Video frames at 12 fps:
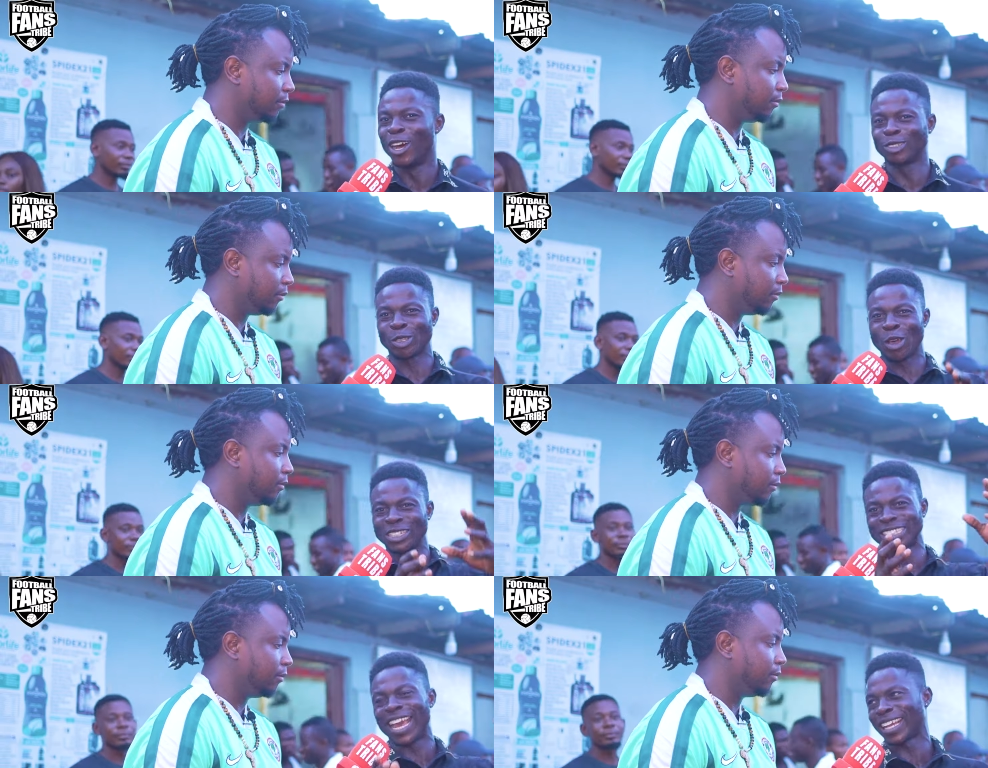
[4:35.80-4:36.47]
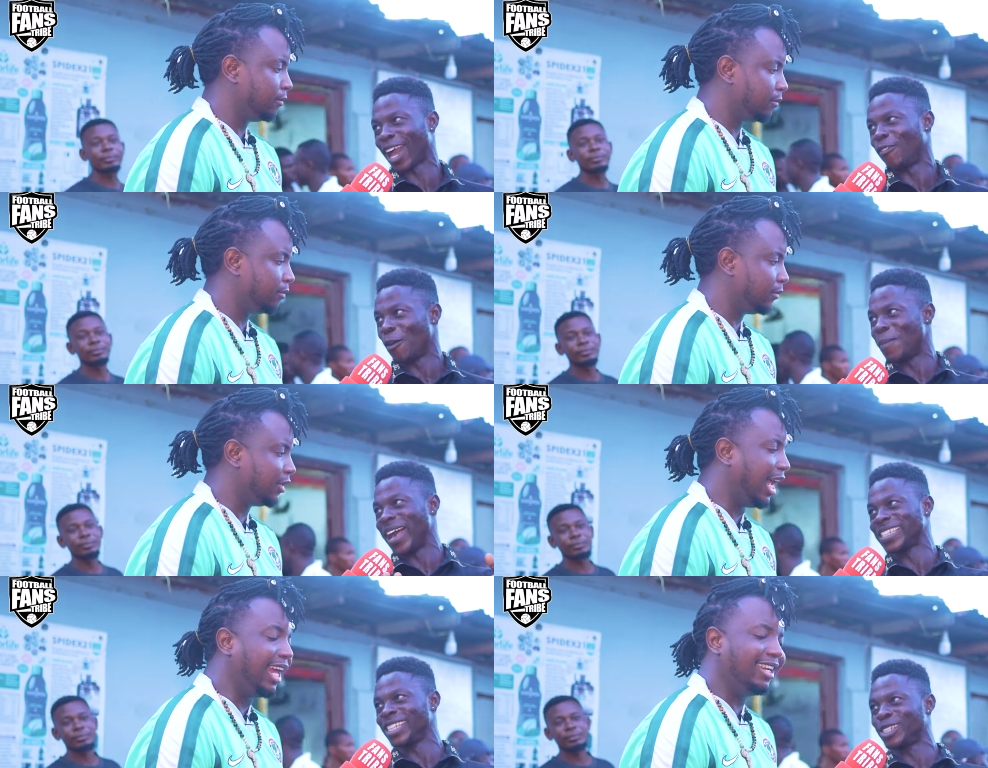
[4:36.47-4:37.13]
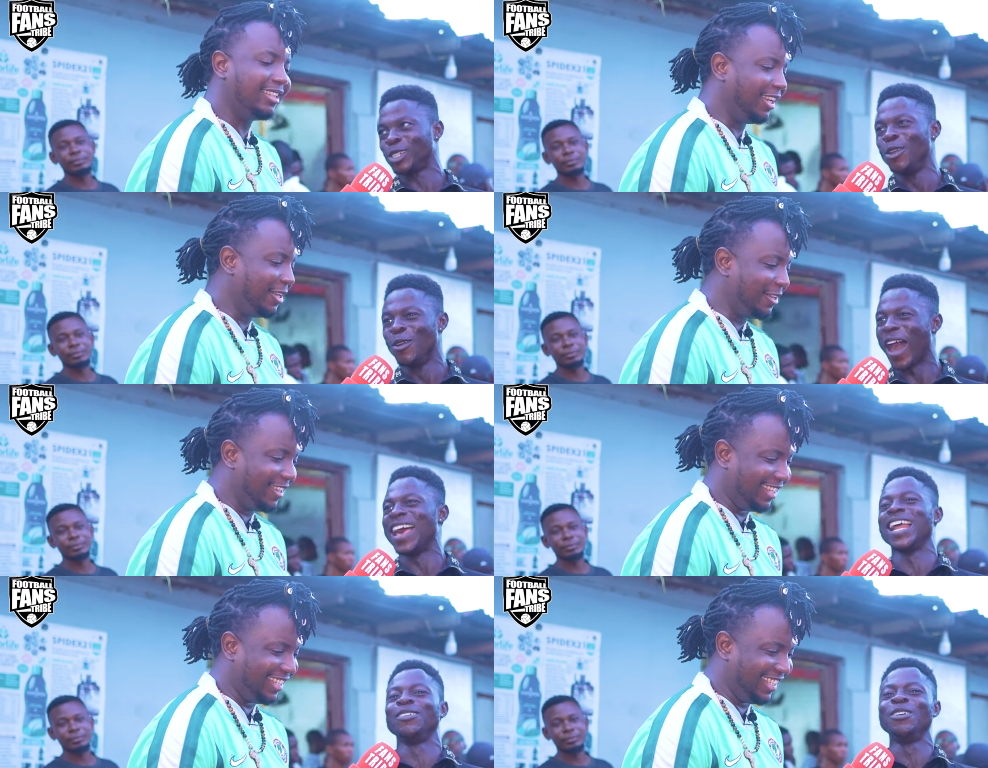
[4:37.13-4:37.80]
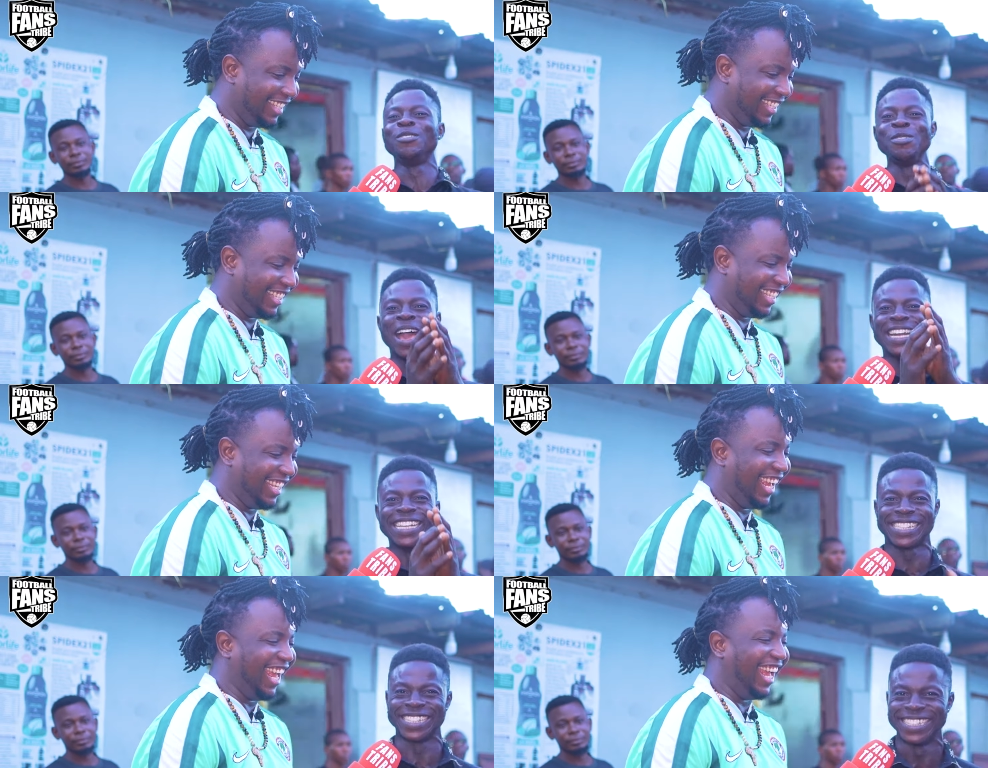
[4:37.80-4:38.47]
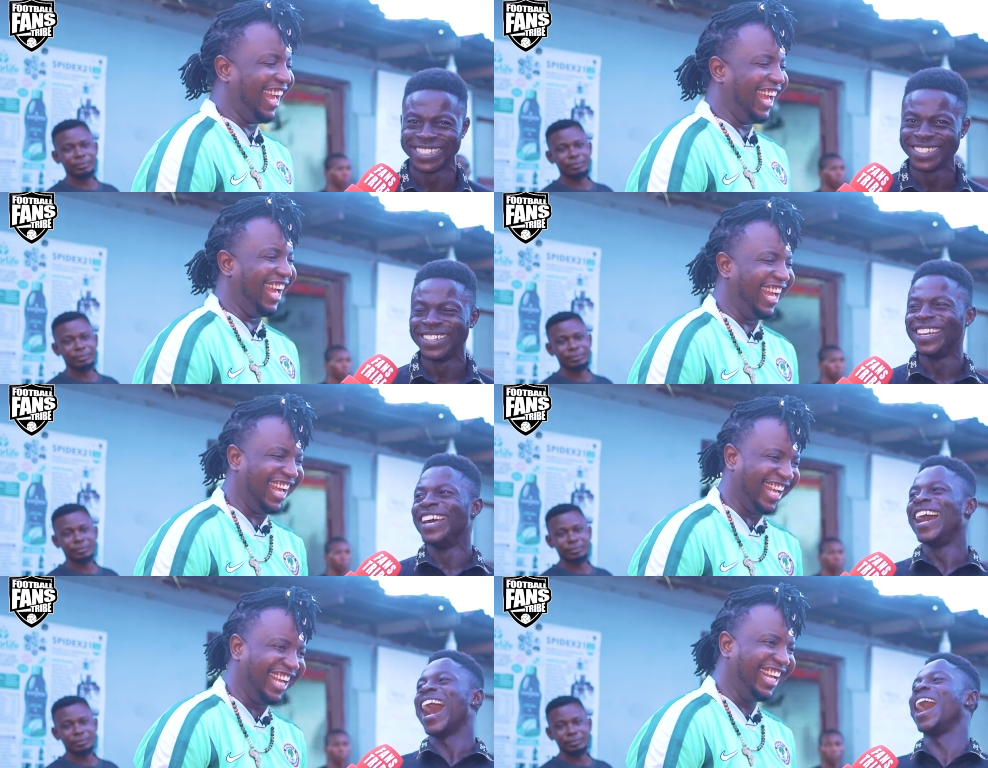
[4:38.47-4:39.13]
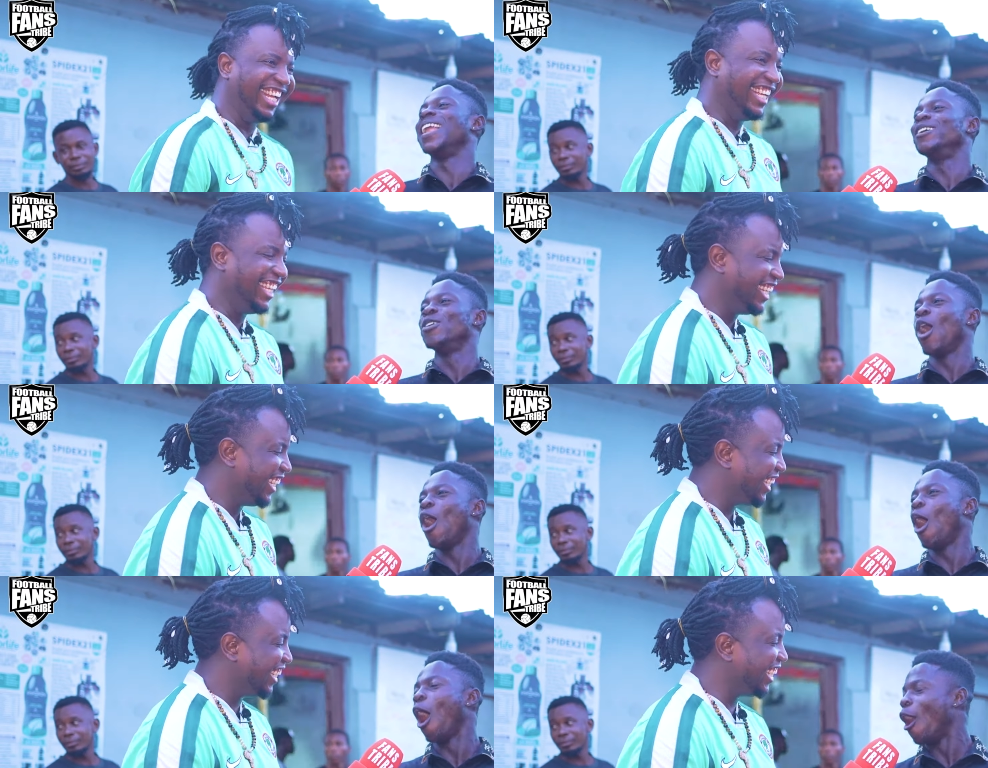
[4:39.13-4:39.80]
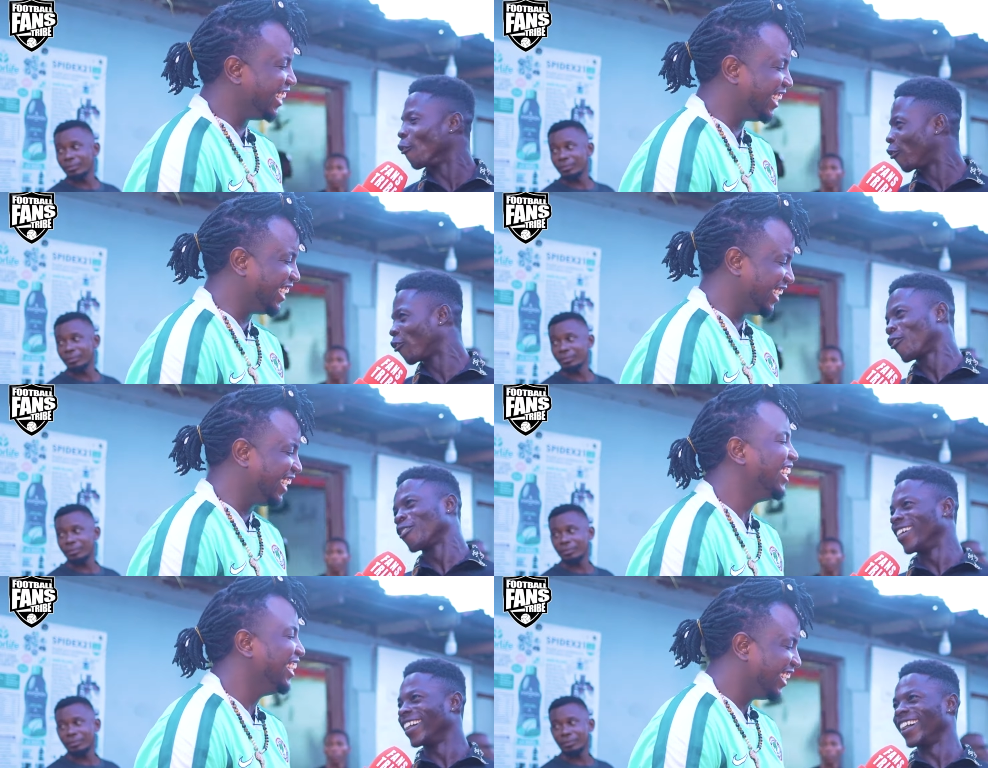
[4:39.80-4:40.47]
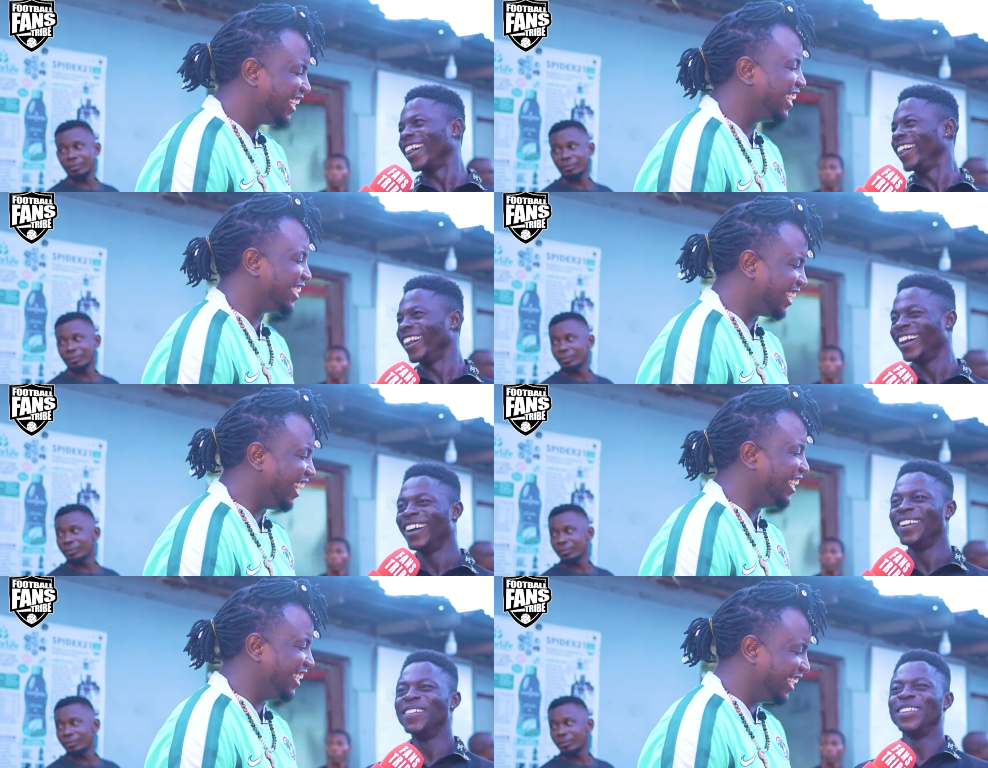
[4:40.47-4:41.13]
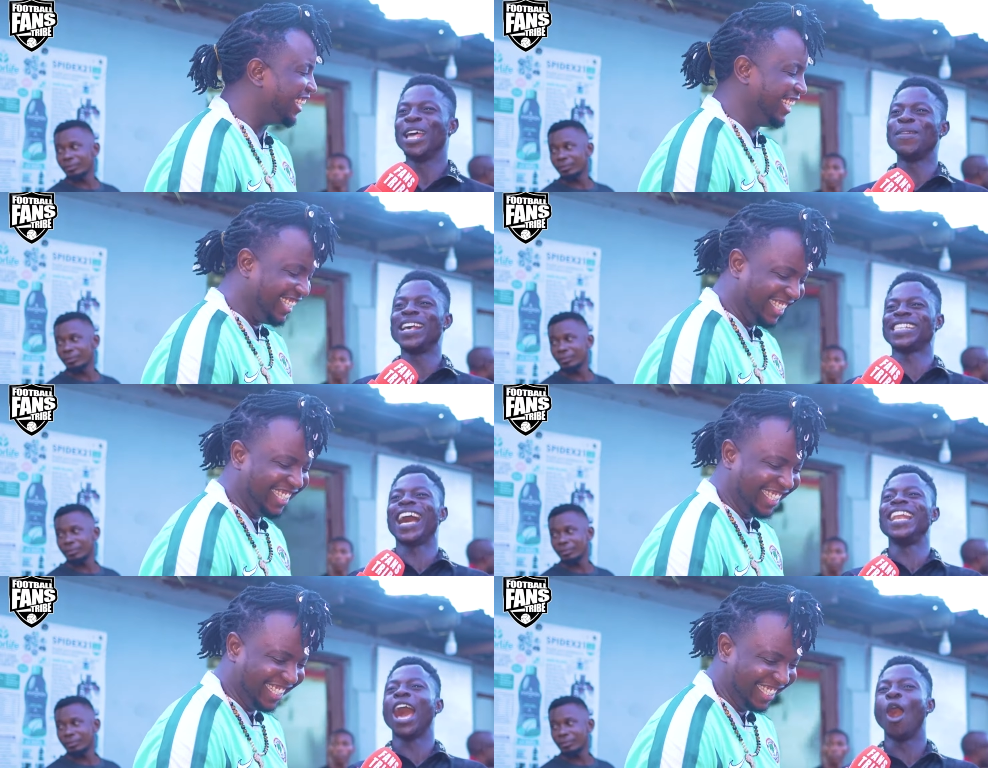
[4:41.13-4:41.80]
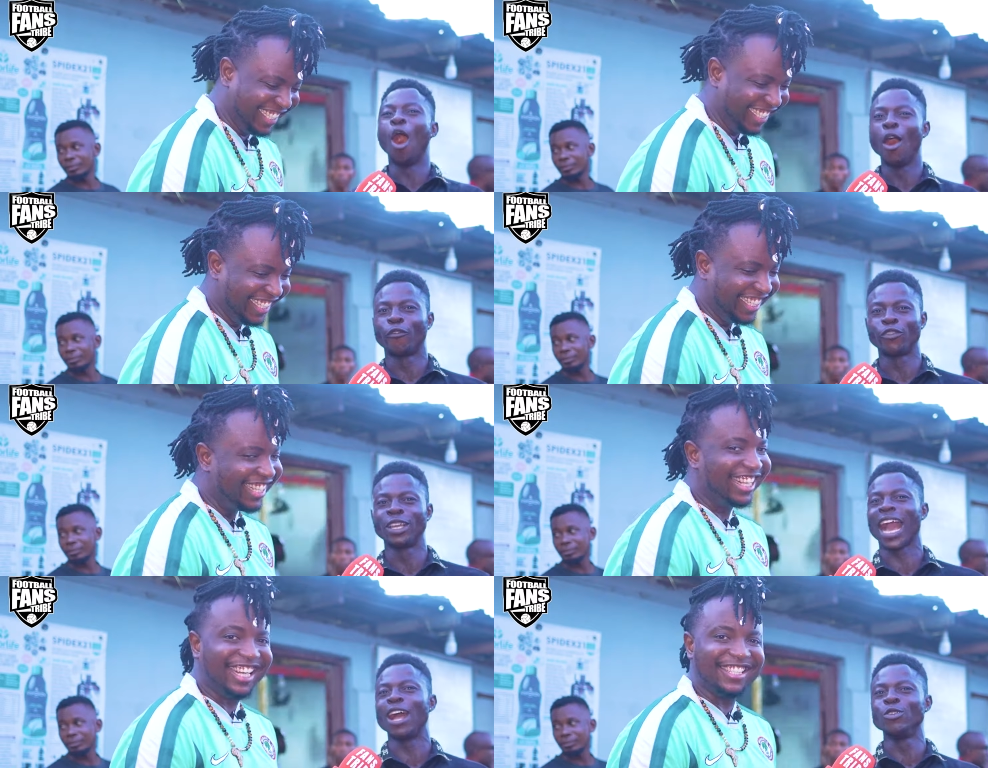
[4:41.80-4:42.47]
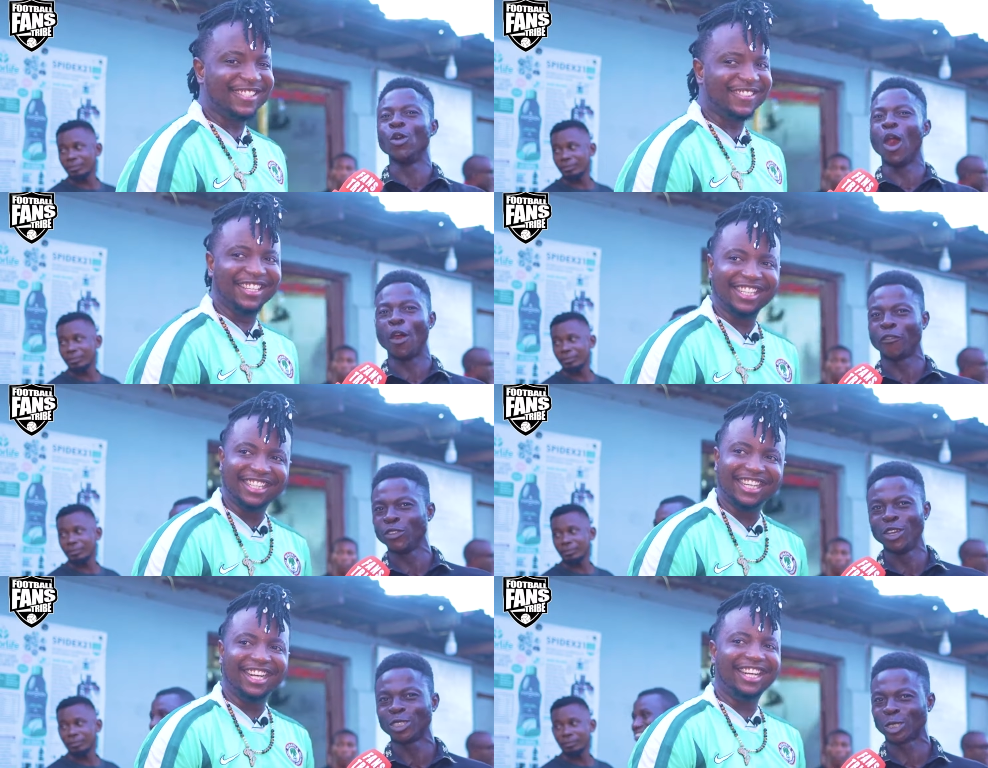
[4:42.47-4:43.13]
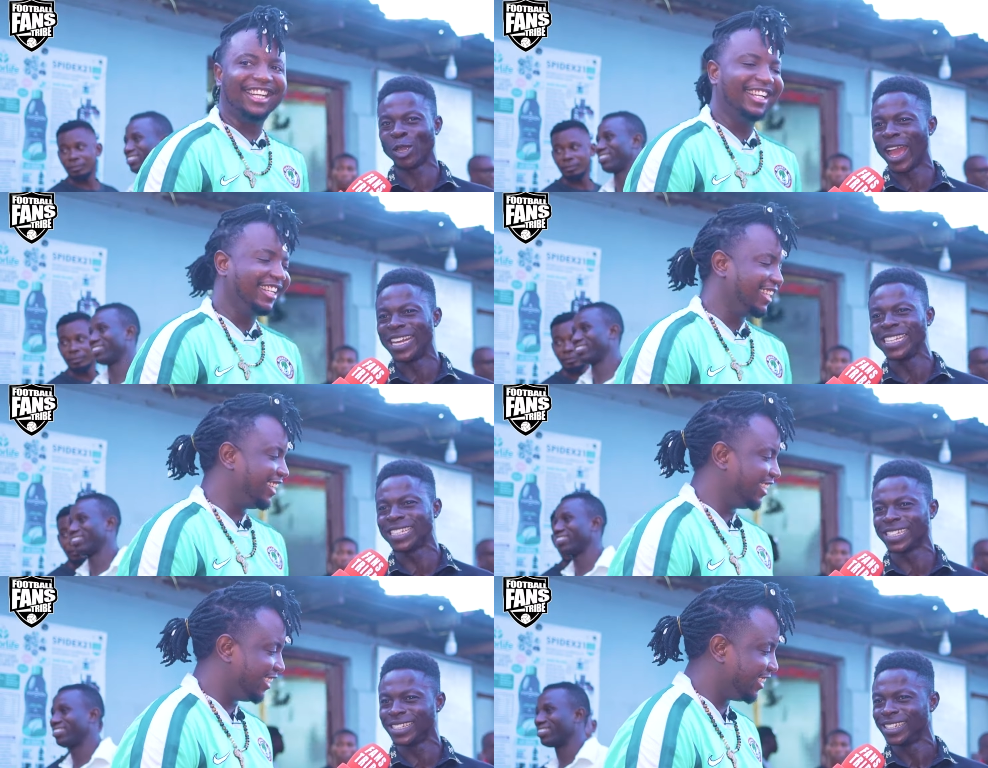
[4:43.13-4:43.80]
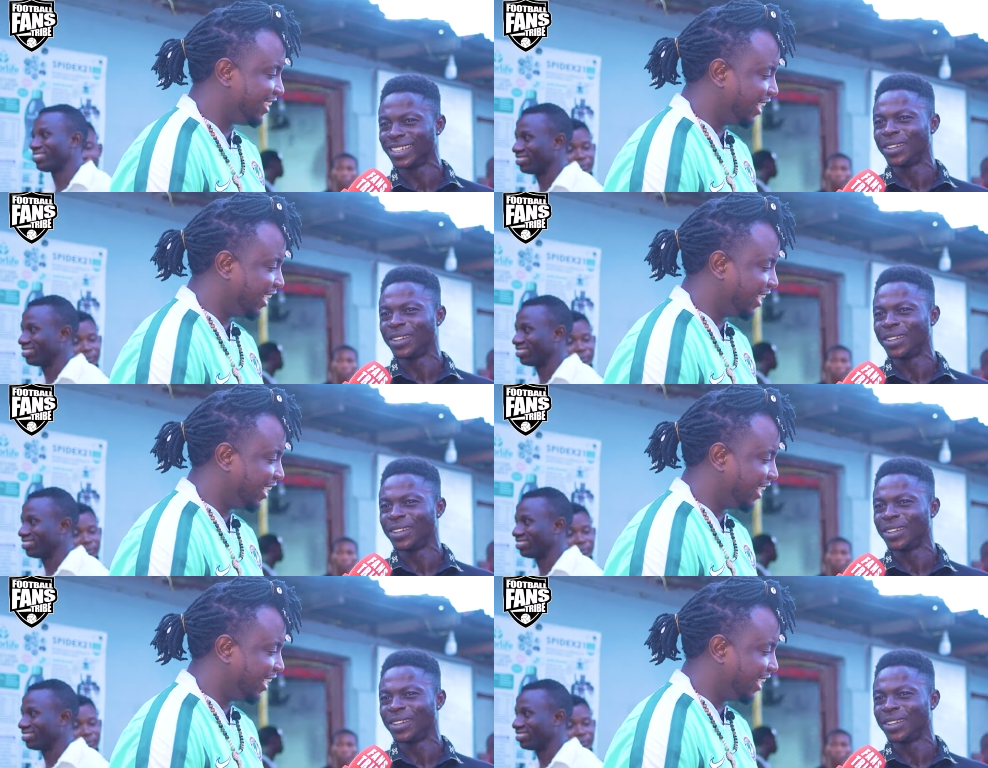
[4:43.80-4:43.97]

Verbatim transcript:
Speaker 1: don't touch striker for Man City. Alain don't do anything. Alain don't off. Then I say Alain off. He can't do off. He don't show anything.